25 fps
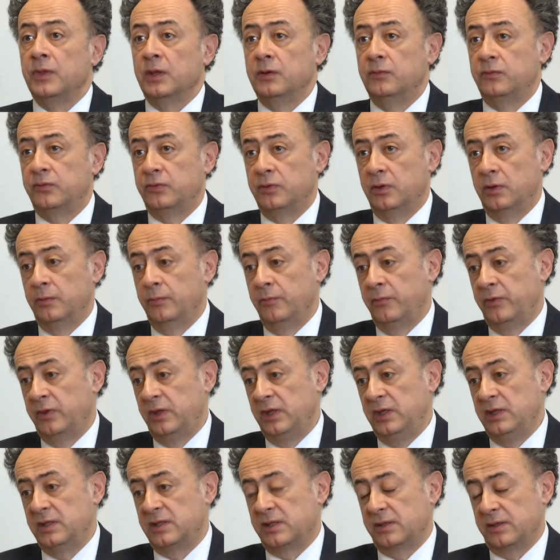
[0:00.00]
from
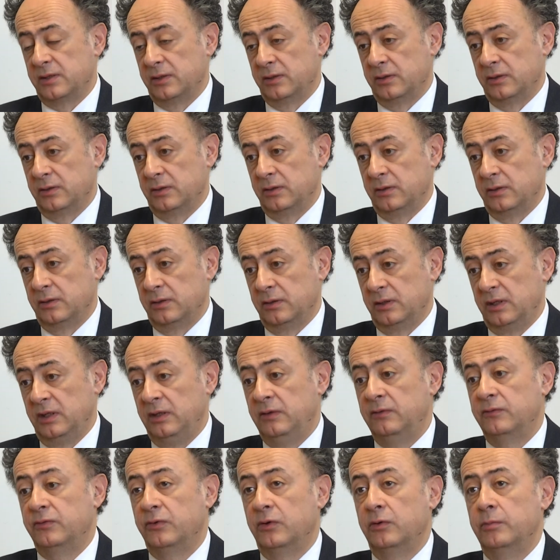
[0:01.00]
this
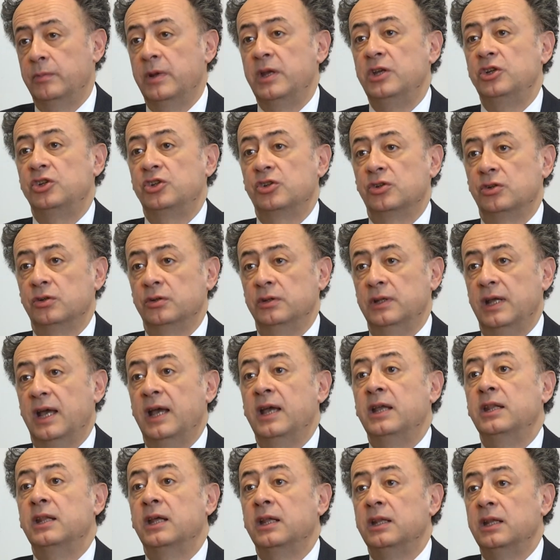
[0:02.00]
information
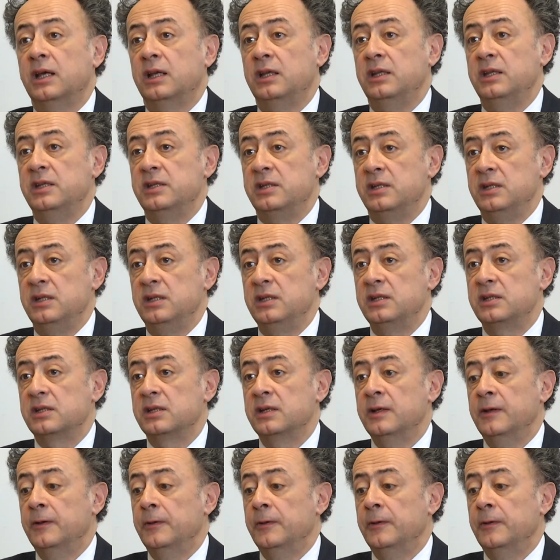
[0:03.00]
and analysis